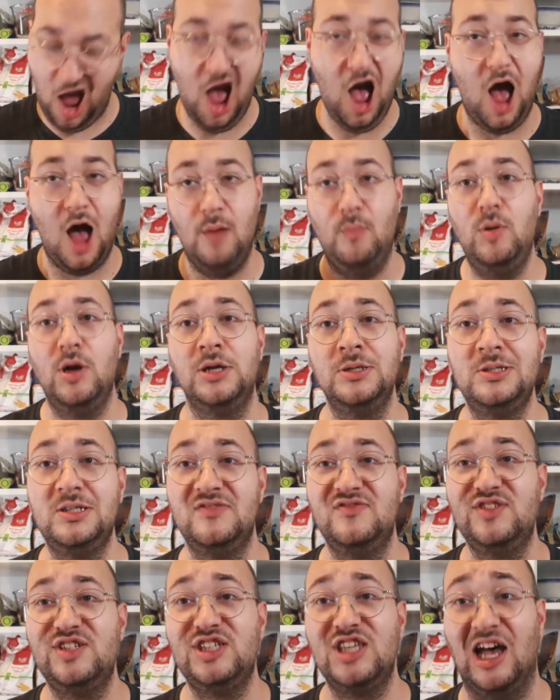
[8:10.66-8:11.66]
a bunch
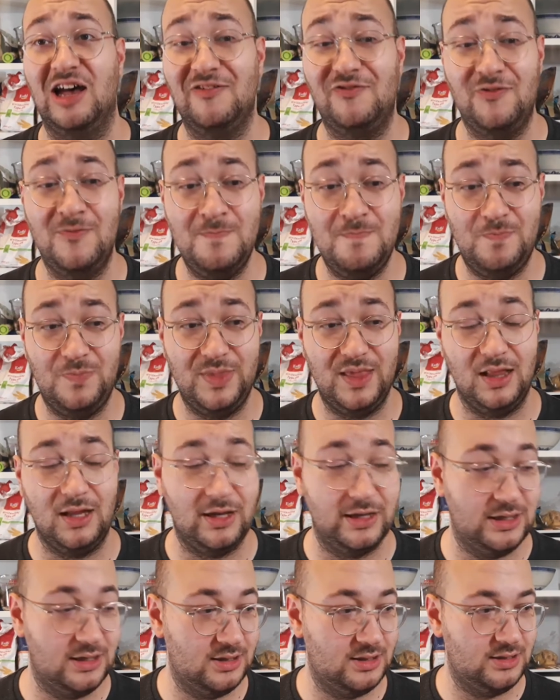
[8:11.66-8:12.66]
of stuff.
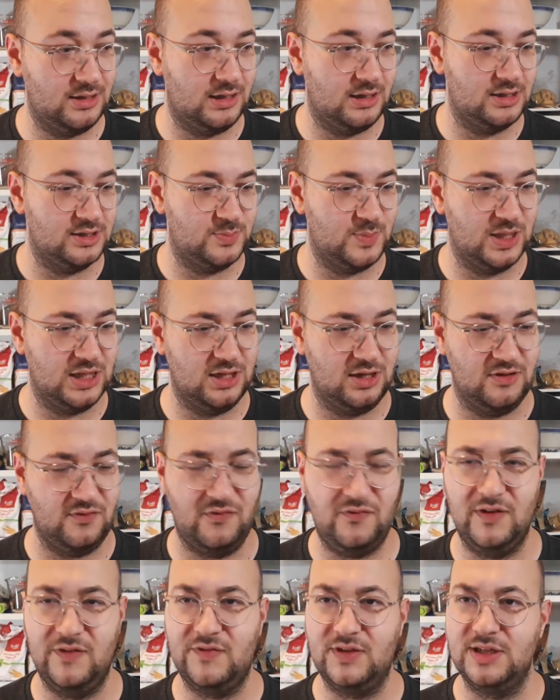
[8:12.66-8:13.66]
Like, I spent like
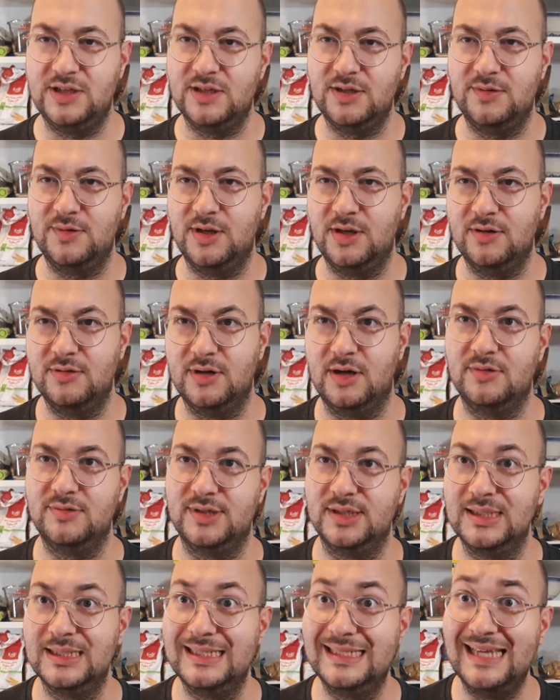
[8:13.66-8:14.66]
52
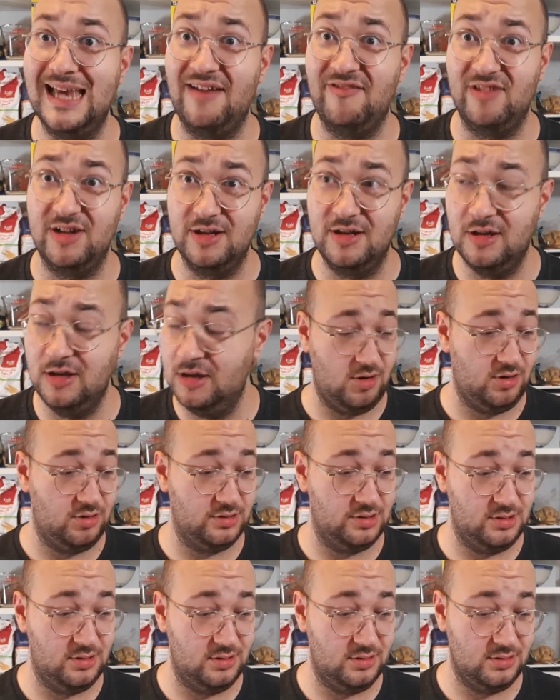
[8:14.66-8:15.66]
euros and seven
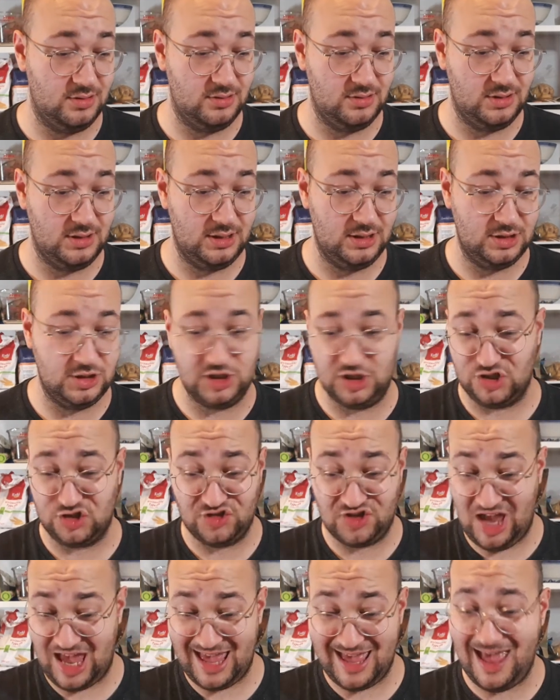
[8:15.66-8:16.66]
on
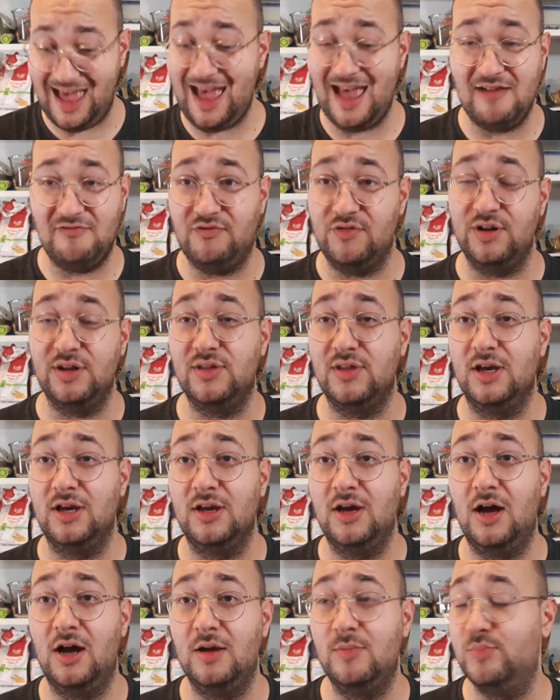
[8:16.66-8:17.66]
just
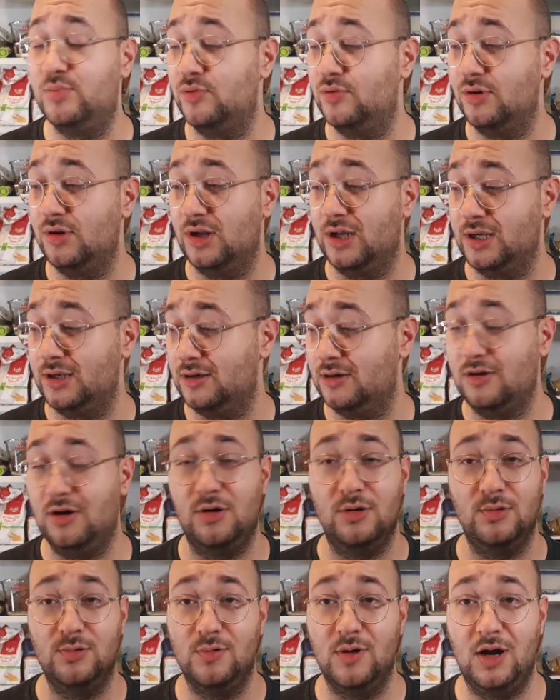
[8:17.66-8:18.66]
everything. I bought like
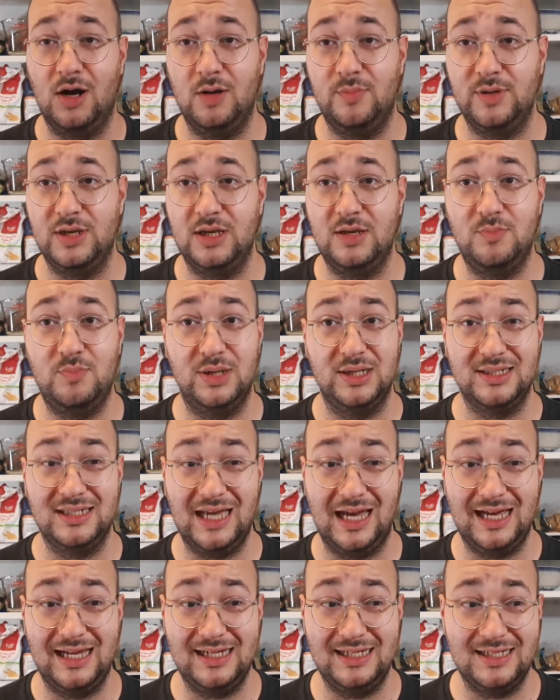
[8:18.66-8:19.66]
kohlrabi,
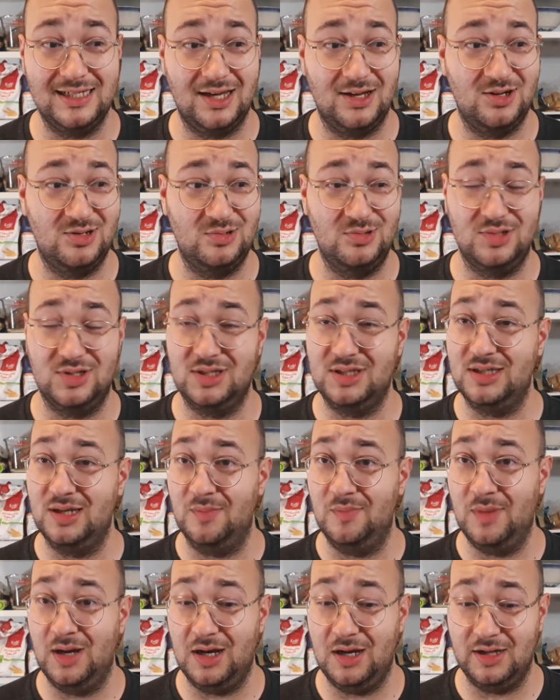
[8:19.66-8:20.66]
potatoes,
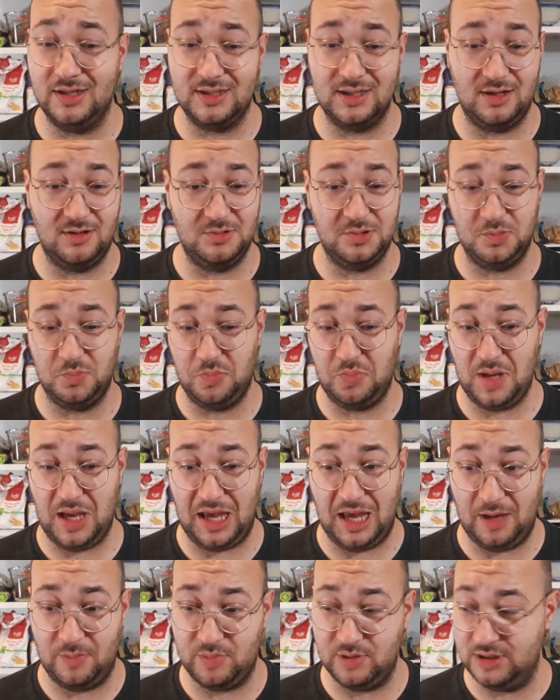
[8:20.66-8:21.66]
tomatoes,
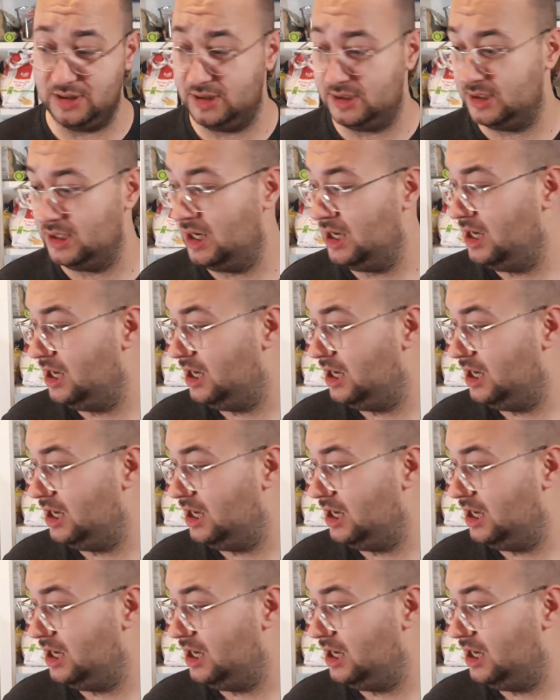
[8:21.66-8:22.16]
peppers,